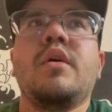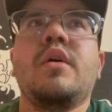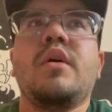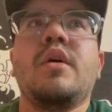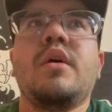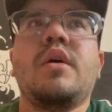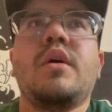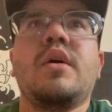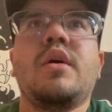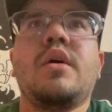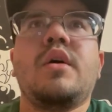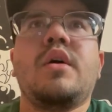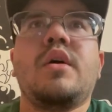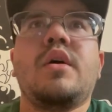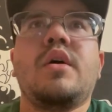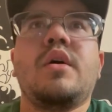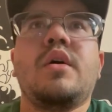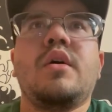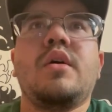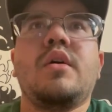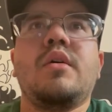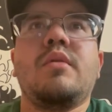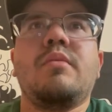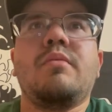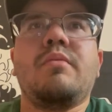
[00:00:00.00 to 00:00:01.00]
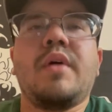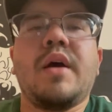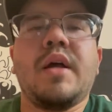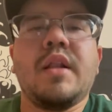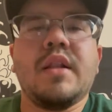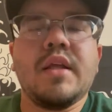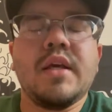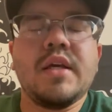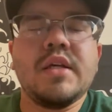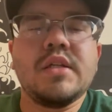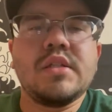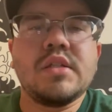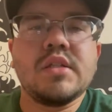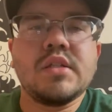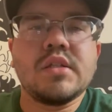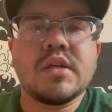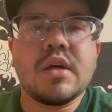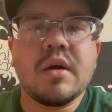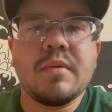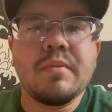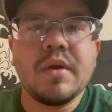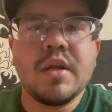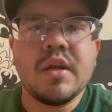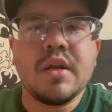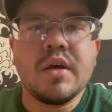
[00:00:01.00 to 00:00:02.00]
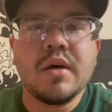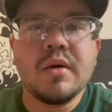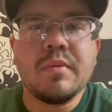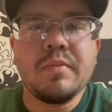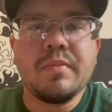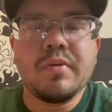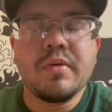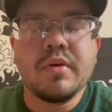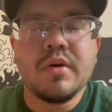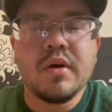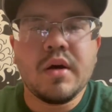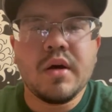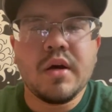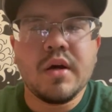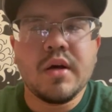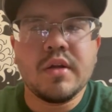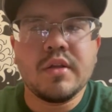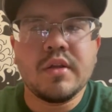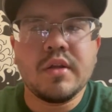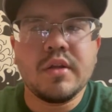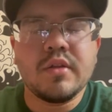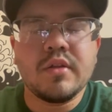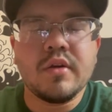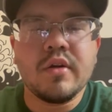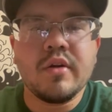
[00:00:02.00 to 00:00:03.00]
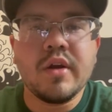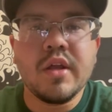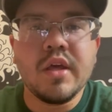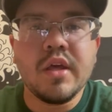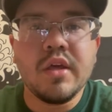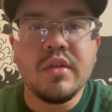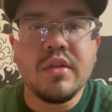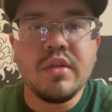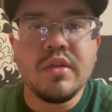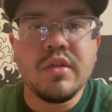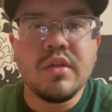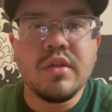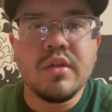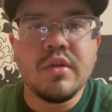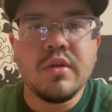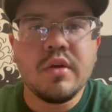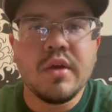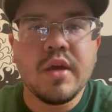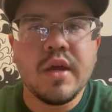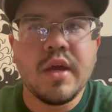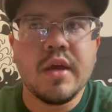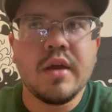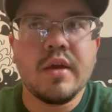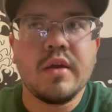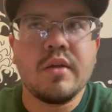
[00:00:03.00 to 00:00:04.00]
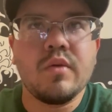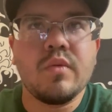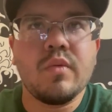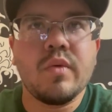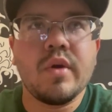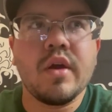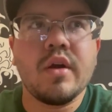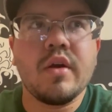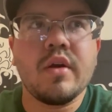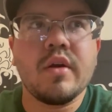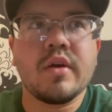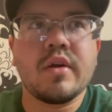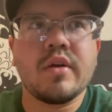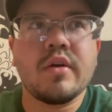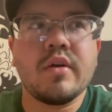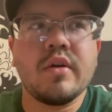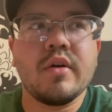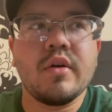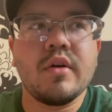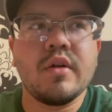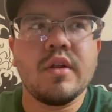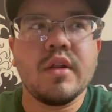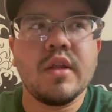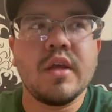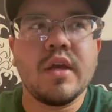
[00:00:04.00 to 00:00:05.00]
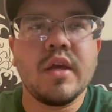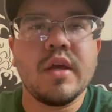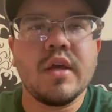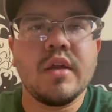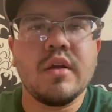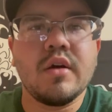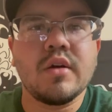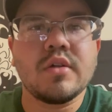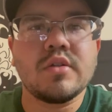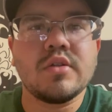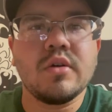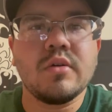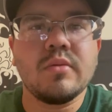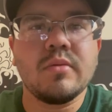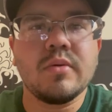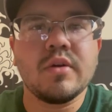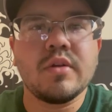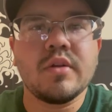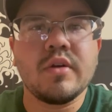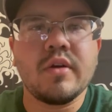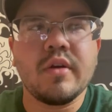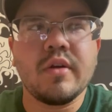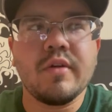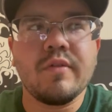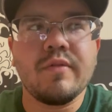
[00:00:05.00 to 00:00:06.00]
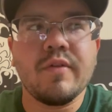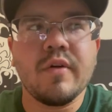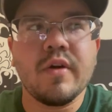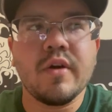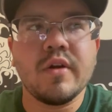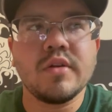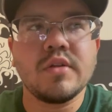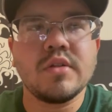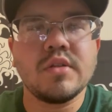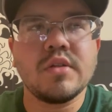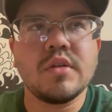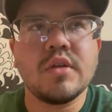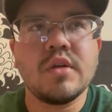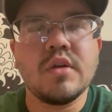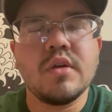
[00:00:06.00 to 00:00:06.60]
my lease is coming up on the 30th, and we are currently in October 31st.